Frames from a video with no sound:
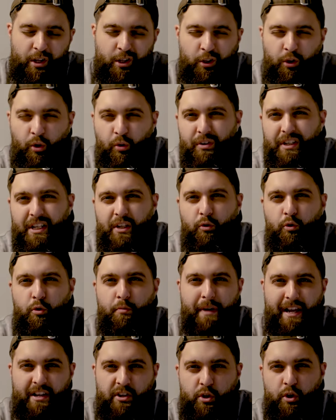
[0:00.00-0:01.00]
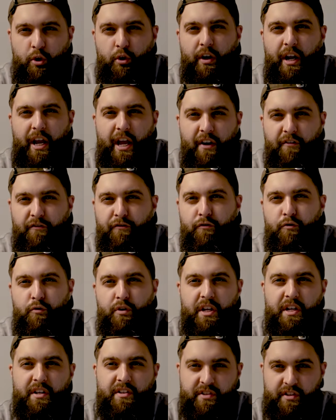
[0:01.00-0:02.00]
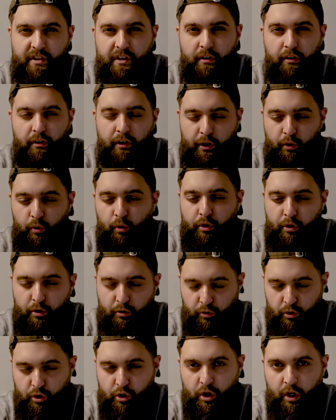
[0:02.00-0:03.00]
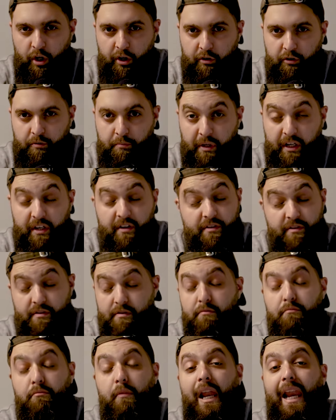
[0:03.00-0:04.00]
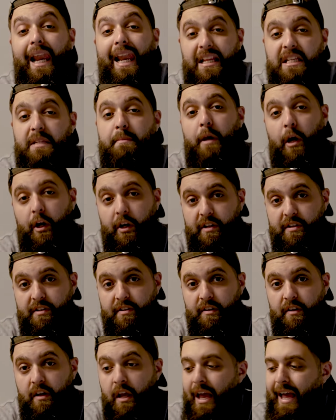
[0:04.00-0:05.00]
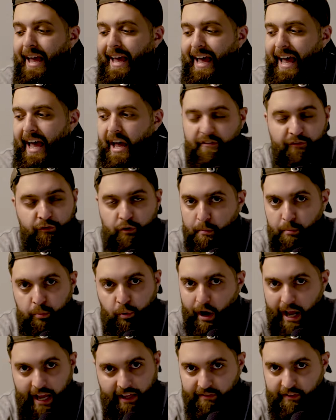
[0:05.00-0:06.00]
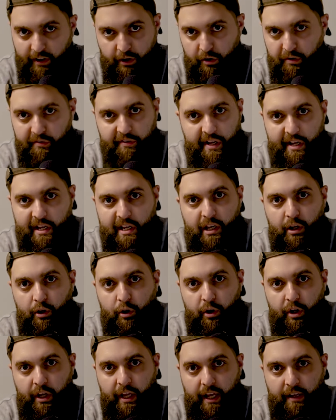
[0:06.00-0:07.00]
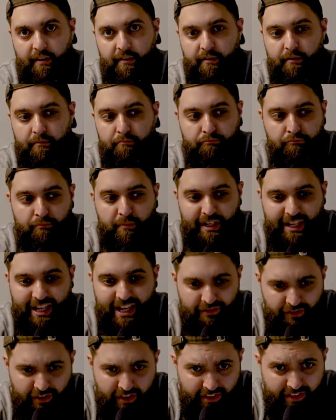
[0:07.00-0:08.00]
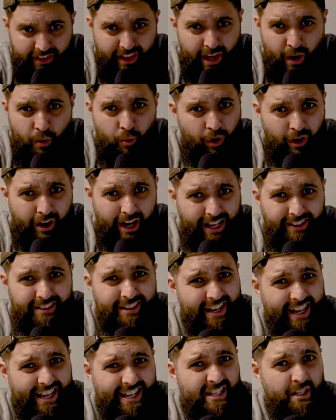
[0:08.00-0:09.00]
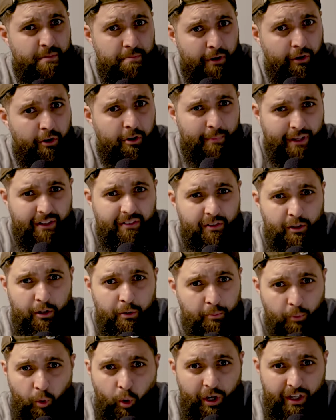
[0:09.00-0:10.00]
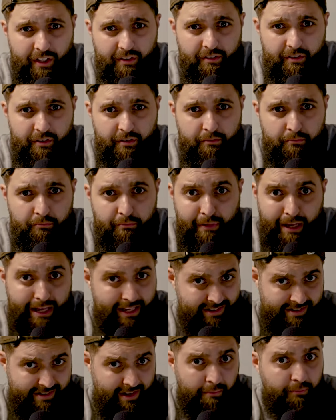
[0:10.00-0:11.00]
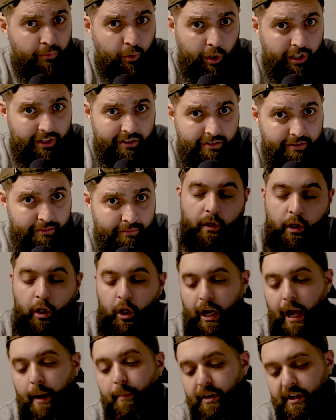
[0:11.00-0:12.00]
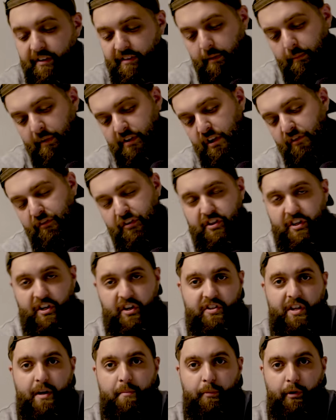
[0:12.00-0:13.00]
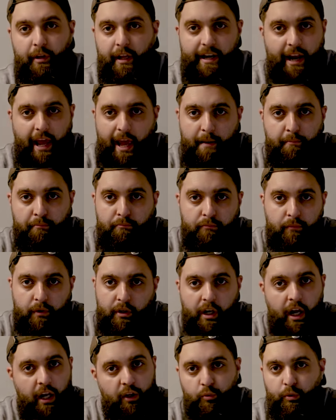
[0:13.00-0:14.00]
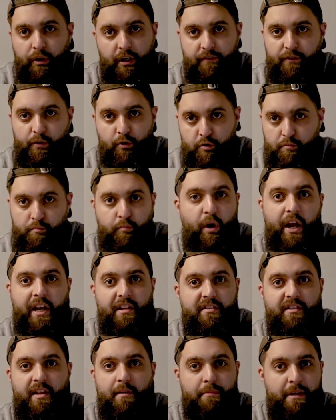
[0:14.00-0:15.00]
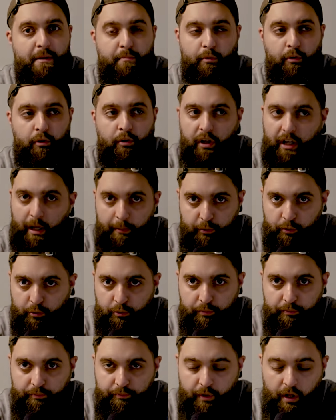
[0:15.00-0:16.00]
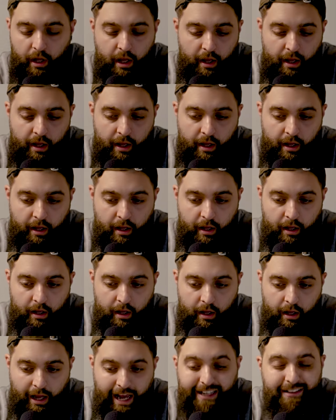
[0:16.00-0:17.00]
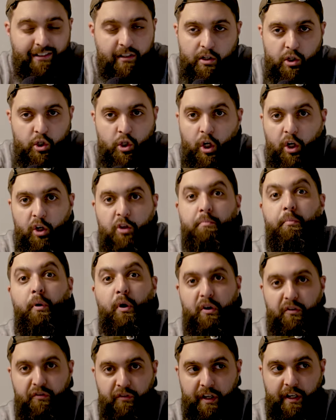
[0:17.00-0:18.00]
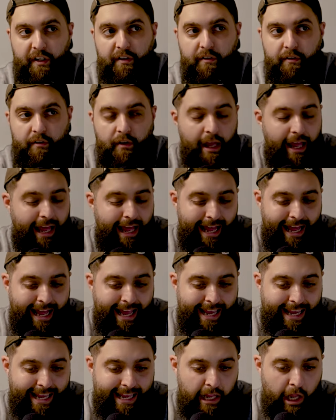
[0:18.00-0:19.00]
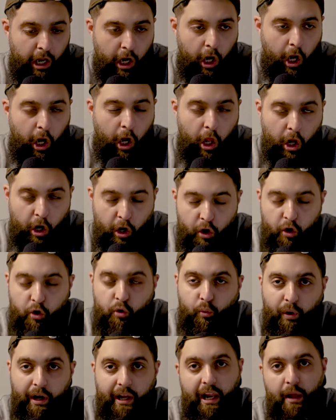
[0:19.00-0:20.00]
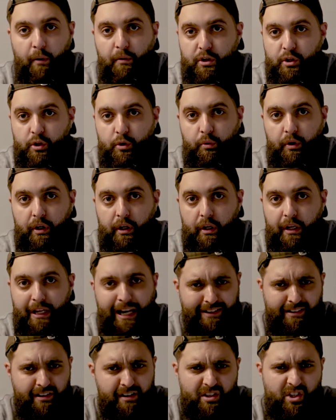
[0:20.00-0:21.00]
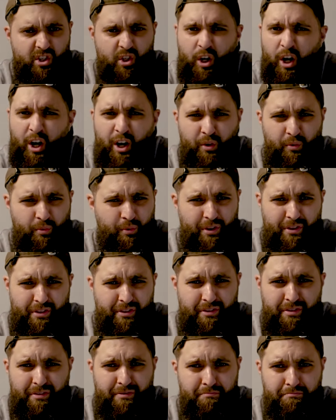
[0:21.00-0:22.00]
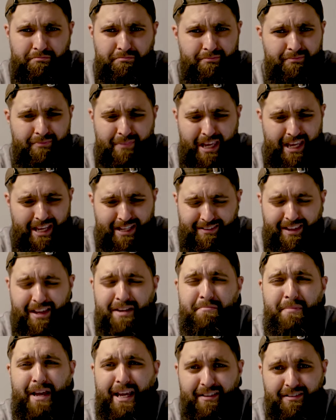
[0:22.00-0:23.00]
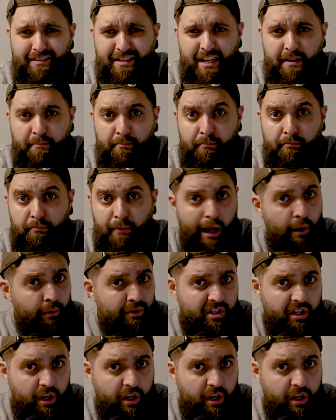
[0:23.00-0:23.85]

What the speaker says: you don't need to master every skill in order to start because let's be honest, every brand that you're taking a look at, even they were at an experimental point at some point. Look, I'm going to take myself as an example, and I am not one of those brands that people look up to. I didn't start perfect. I learned while I was doing, and I didn't start with a 10-man team. I was